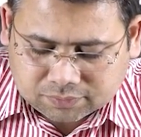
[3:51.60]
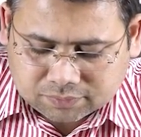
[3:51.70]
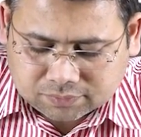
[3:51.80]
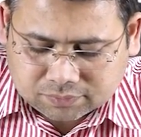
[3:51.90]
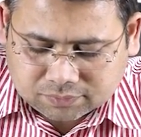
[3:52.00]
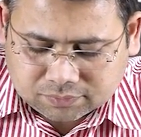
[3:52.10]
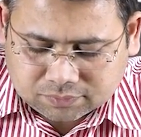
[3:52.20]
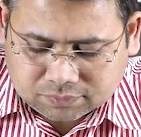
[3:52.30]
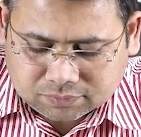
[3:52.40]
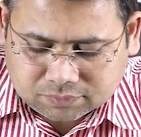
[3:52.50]

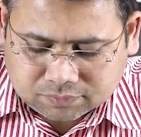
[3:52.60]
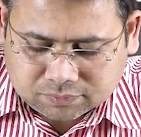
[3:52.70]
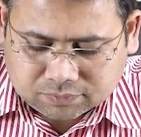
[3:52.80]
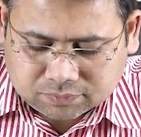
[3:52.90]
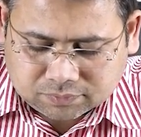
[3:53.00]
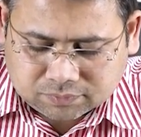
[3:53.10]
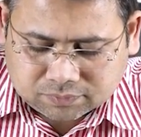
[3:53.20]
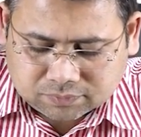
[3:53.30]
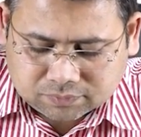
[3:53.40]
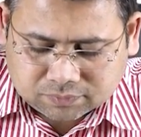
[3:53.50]

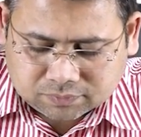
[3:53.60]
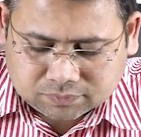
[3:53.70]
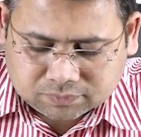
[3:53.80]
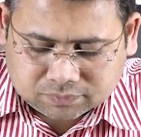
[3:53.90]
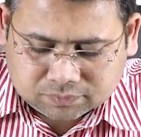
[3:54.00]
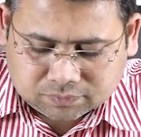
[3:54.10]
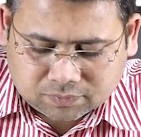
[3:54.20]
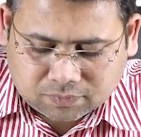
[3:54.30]
(no one is talking)